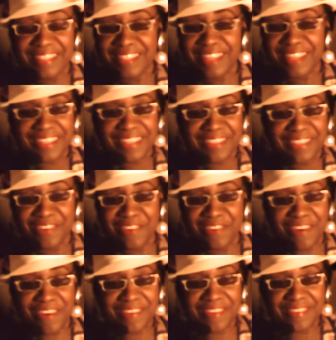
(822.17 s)
not gonna go
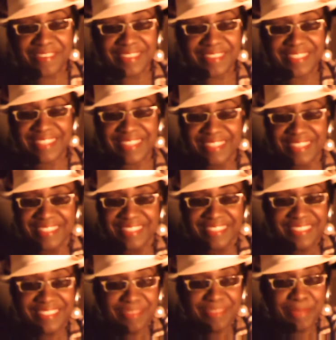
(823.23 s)
off. It's not
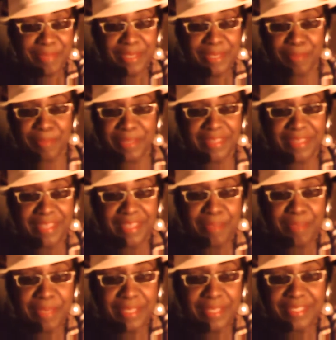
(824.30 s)
gonna pick up
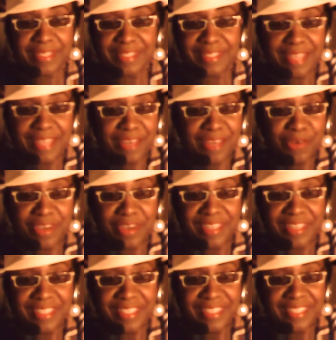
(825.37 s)
anything because it's not
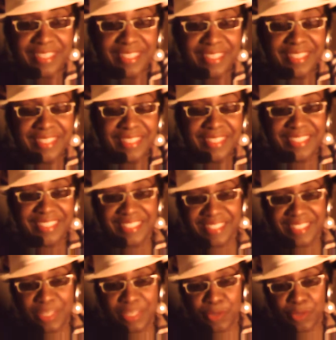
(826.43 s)
on.
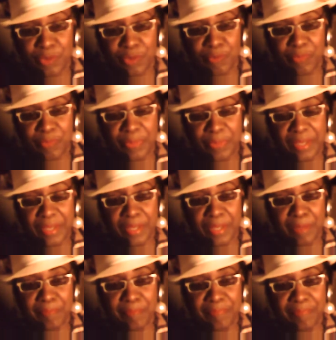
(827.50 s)
So,
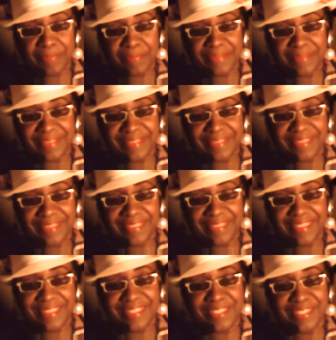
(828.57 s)
um,
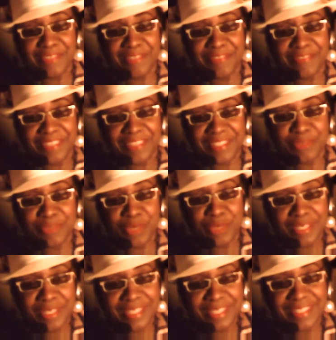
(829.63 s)
is the defense
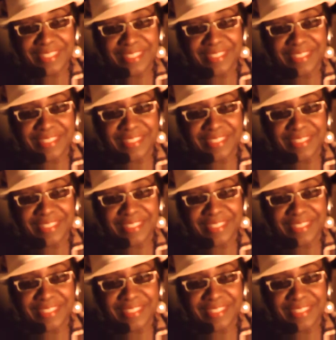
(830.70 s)
witness